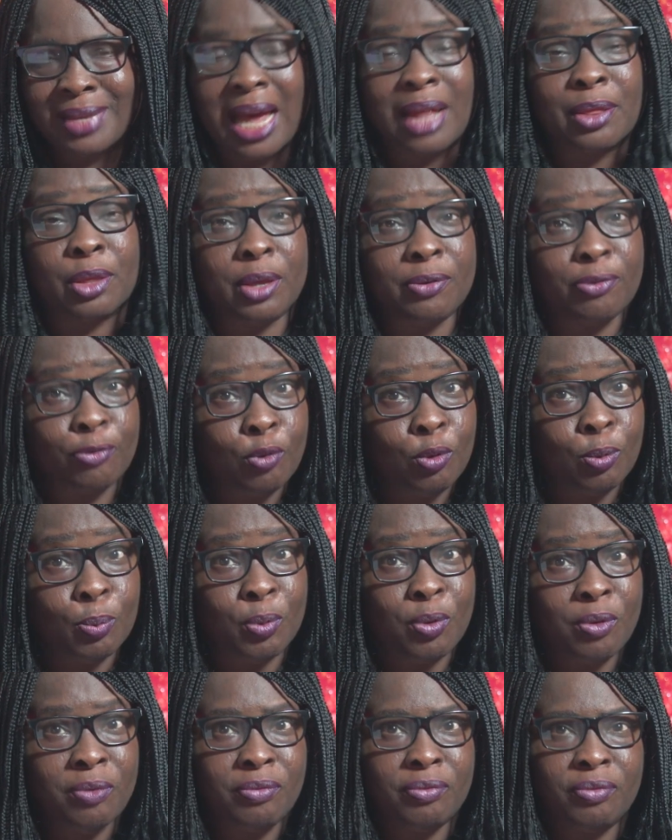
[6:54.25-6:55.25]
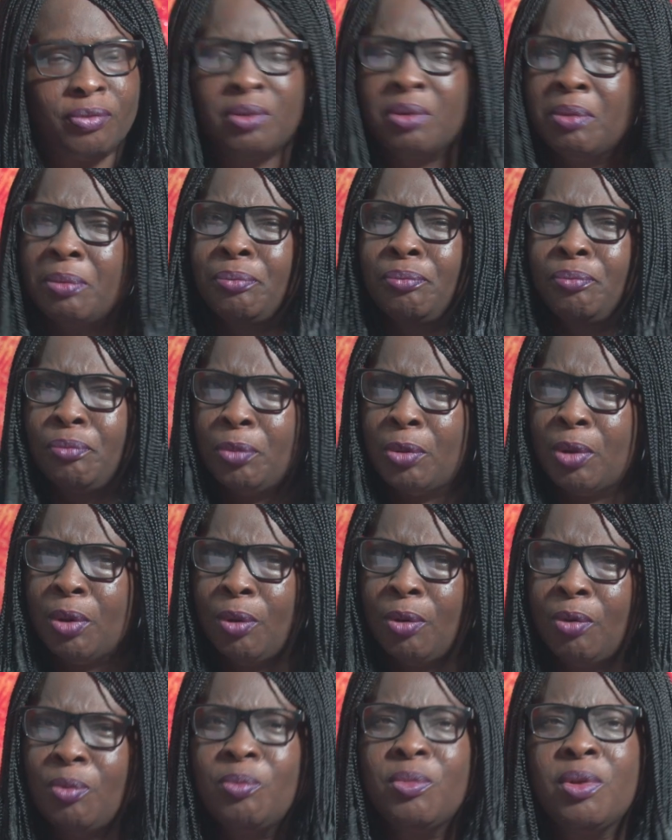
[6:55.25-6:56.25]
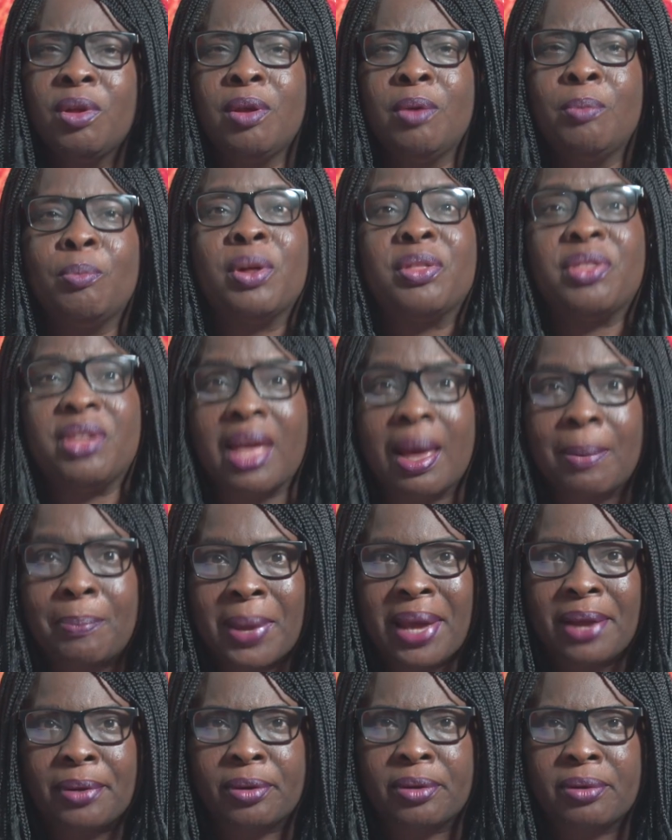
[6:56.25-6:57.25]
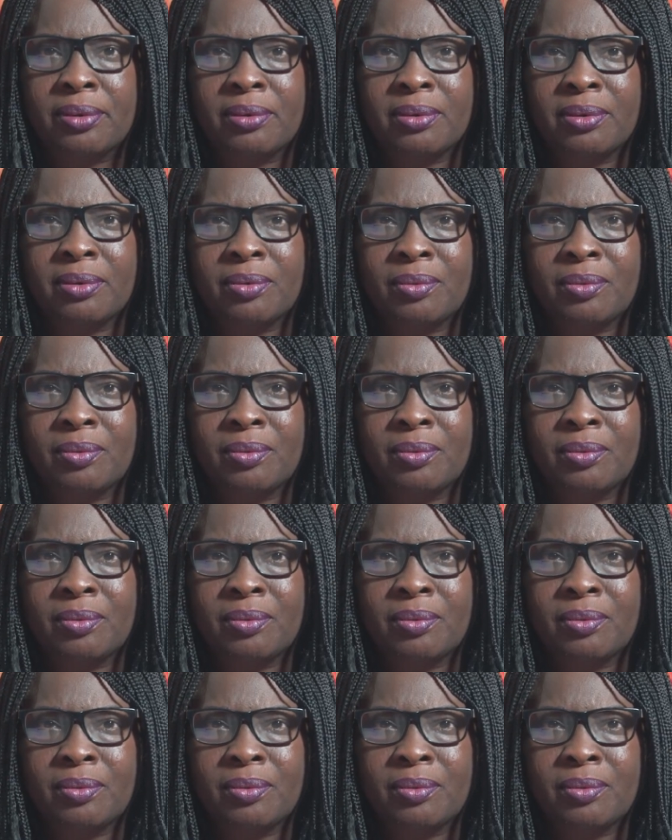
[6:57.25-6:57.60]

Are they foolproof? No, but they are better.